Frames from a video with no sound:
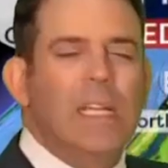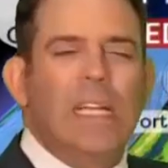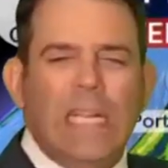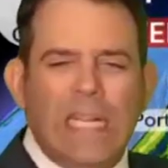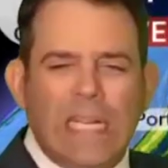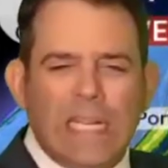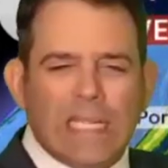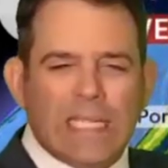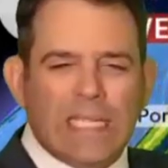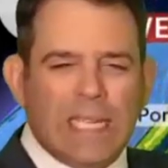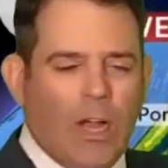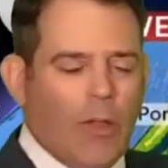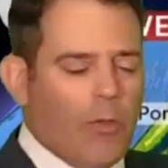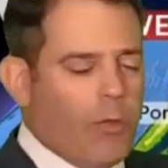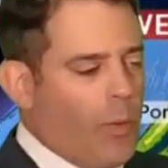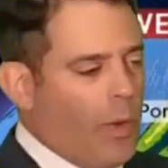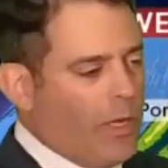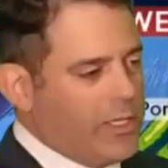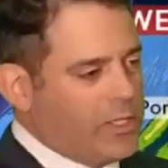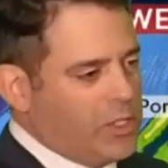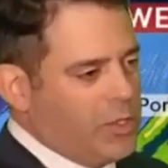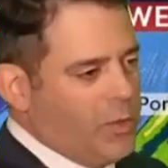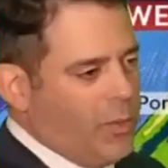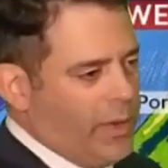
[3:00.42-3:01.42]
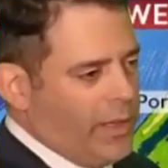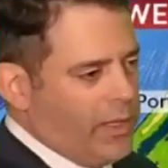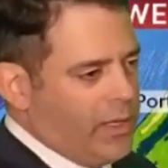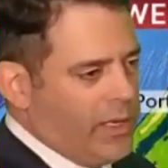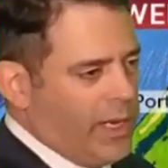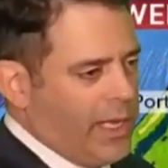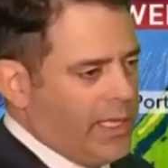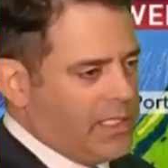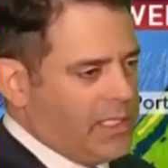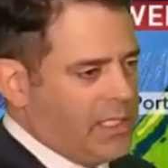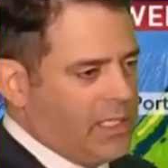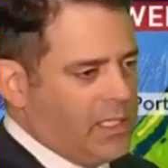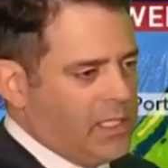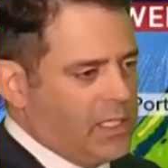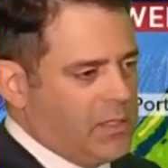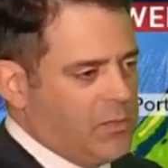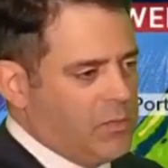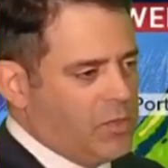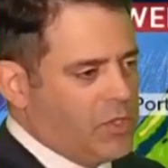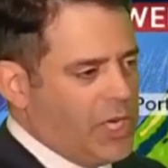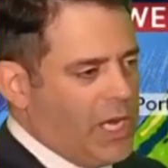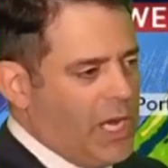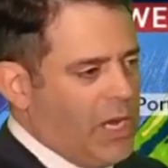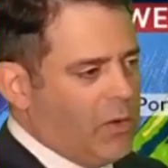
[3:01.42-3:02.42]
Southwest New England gets into some
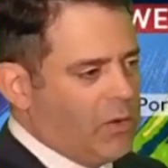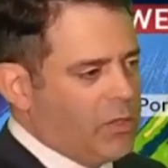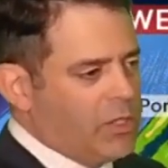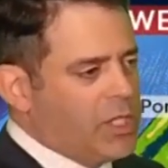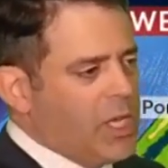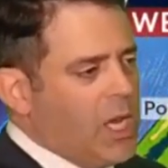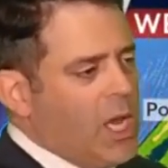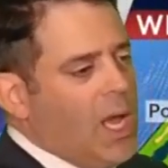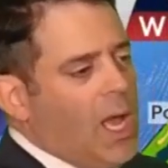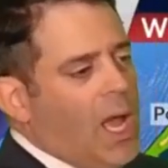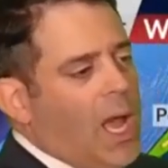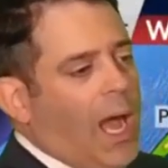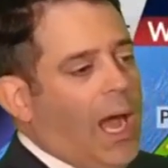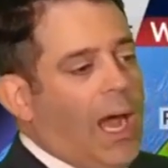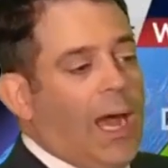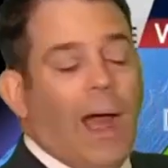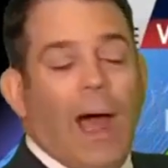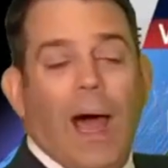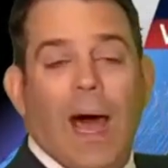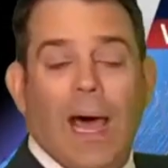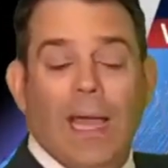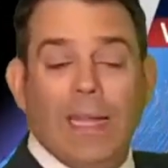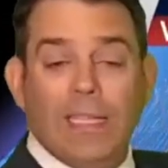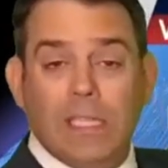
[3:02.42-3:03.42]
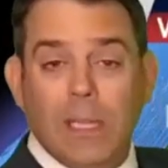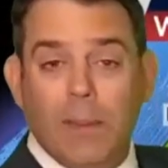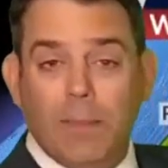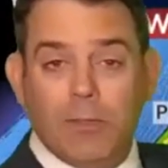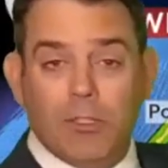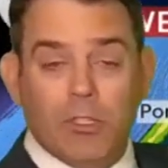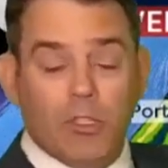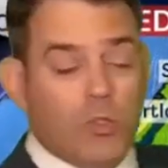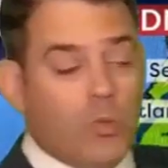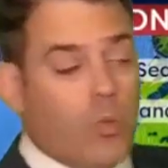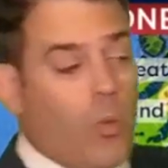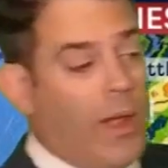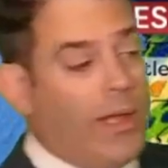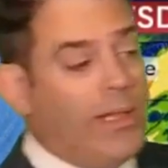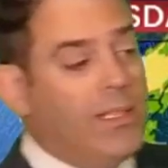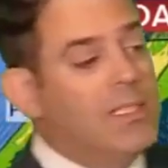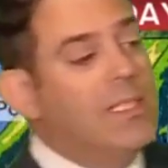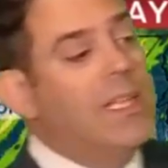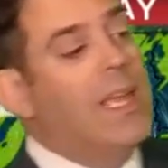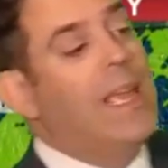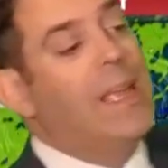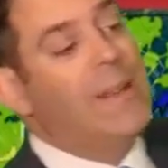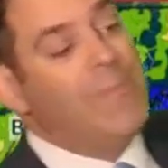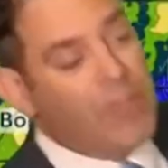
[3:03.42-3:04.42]
showers. High temperatures
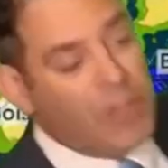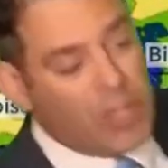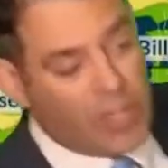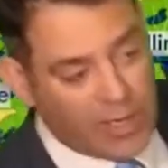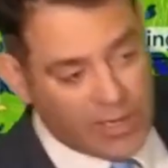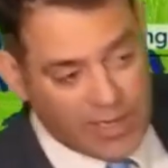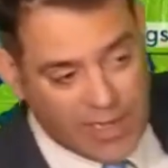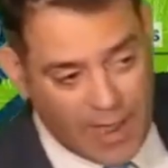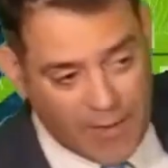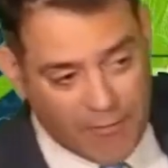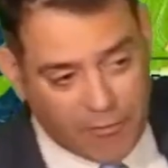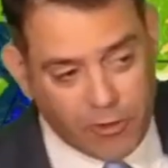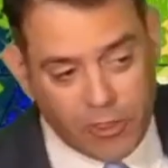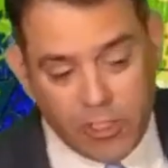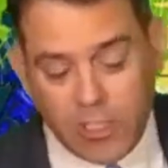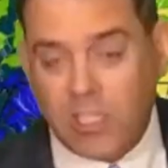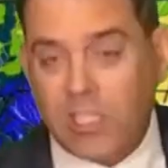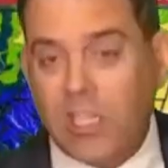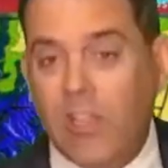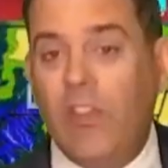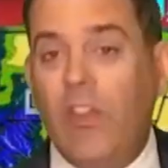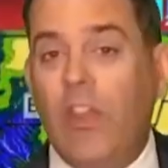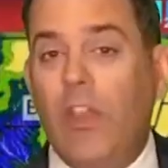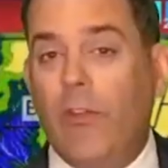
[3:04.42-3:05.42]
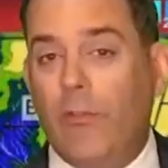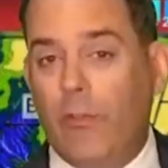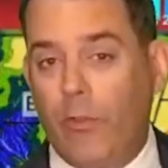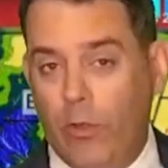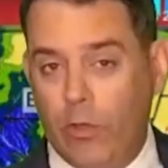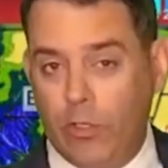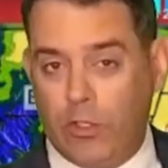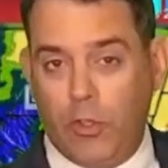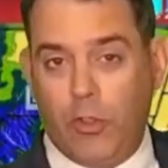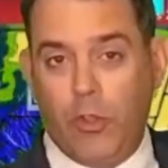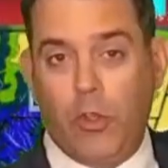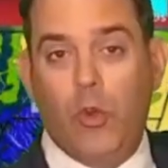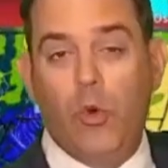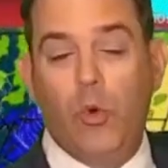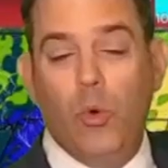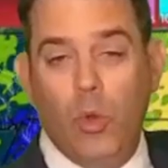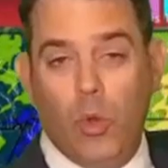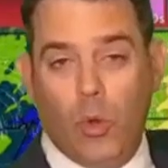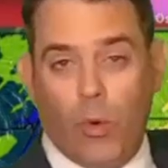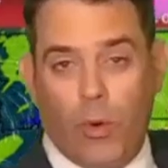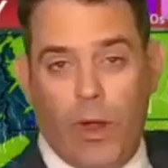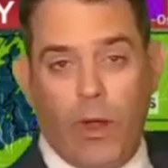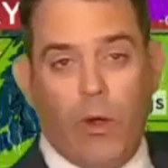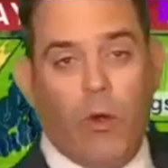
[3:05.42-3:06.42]
Wednesday. You can definitely see the influence of the
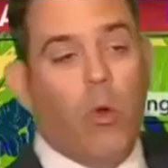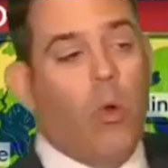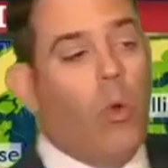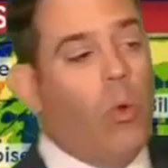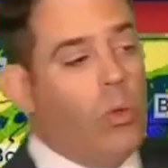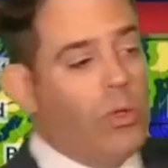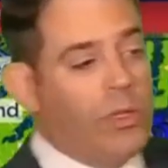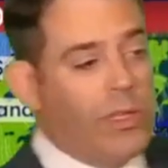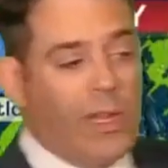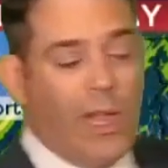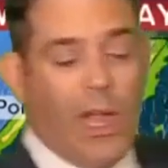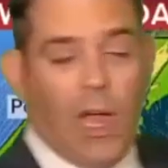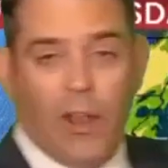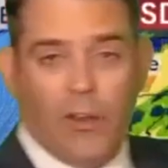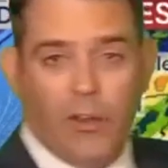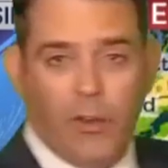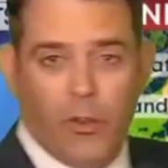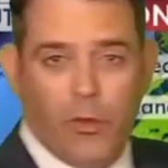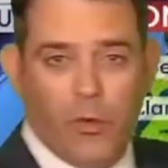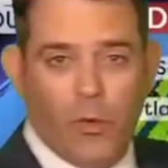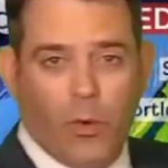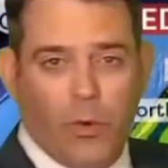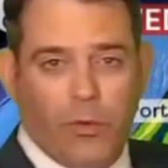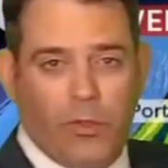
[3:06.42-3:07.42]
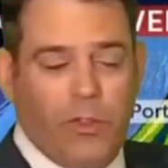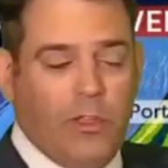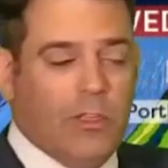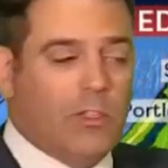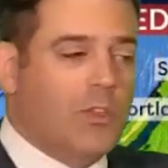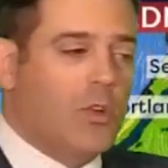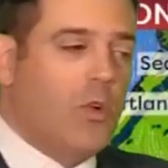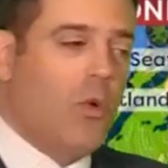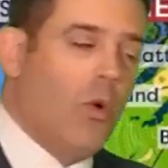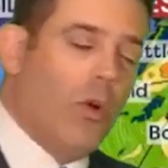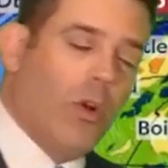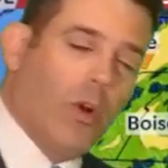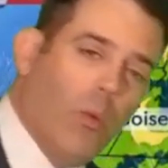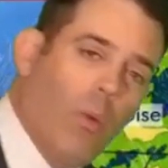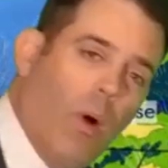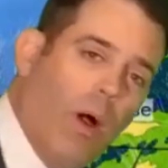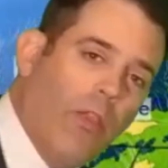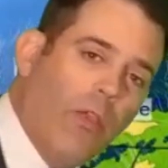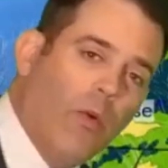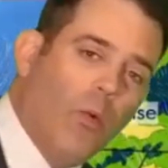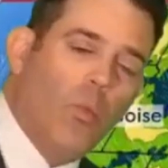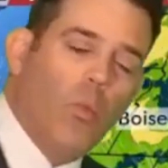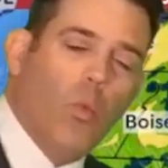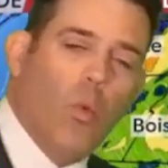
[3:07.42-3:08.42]
cooler air holding on in the northeast corner while
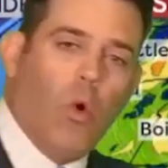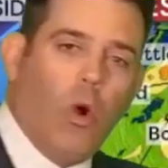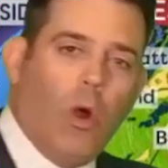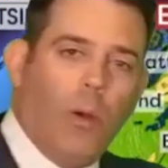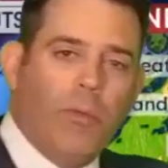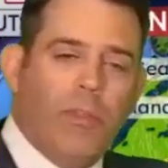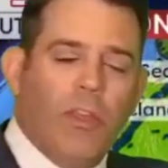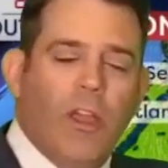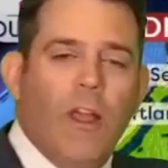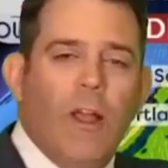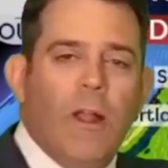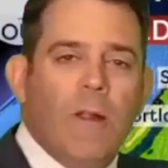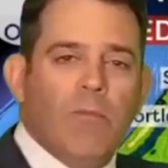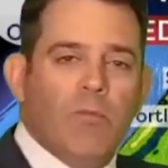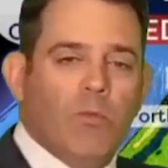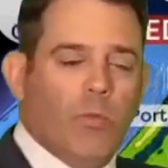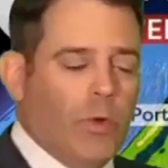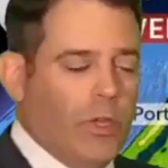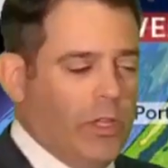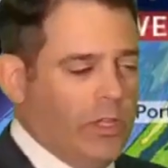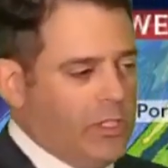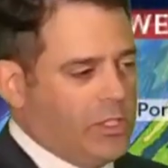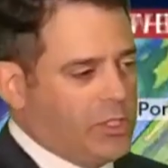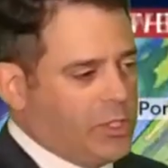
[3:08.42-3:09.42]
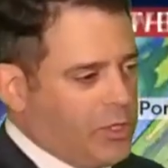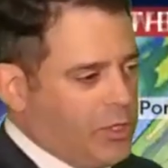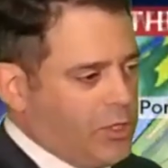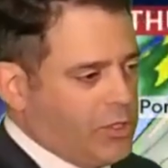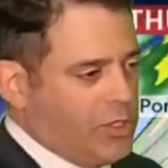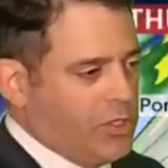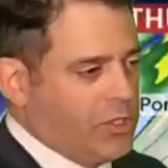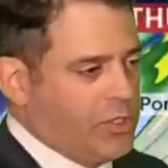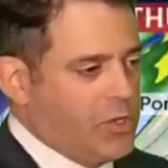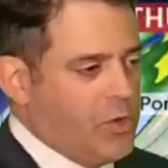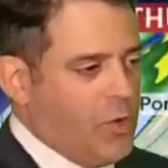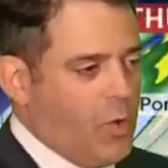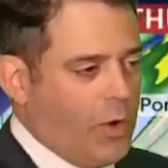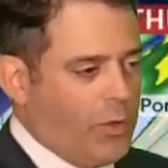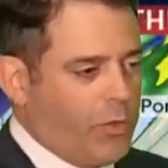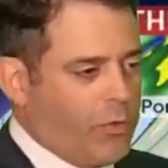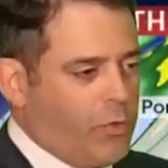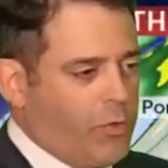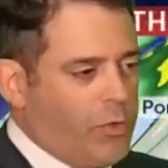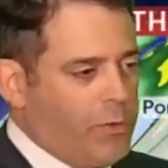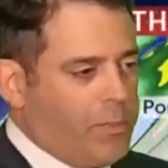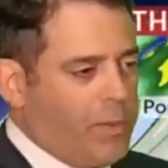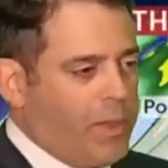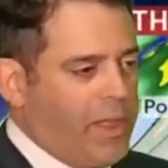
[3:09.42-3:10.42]
the warmth really surges north through
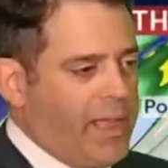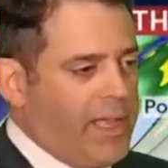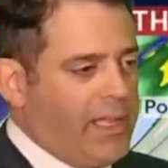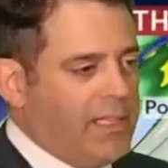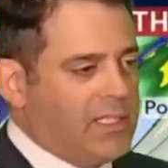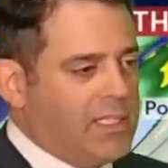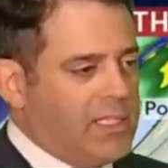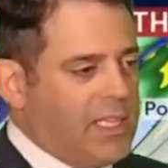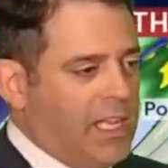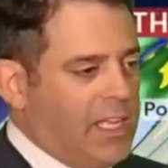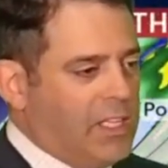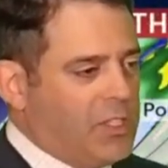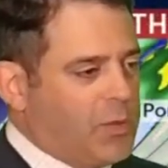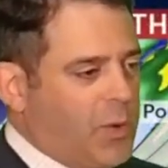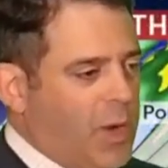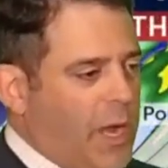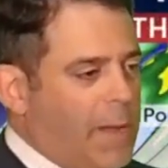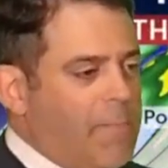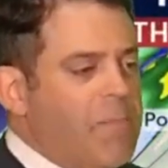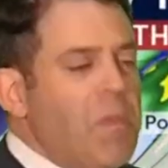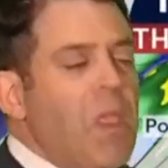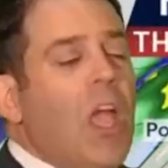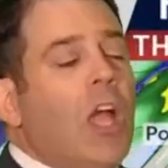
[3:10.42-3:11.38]
the plain states, right?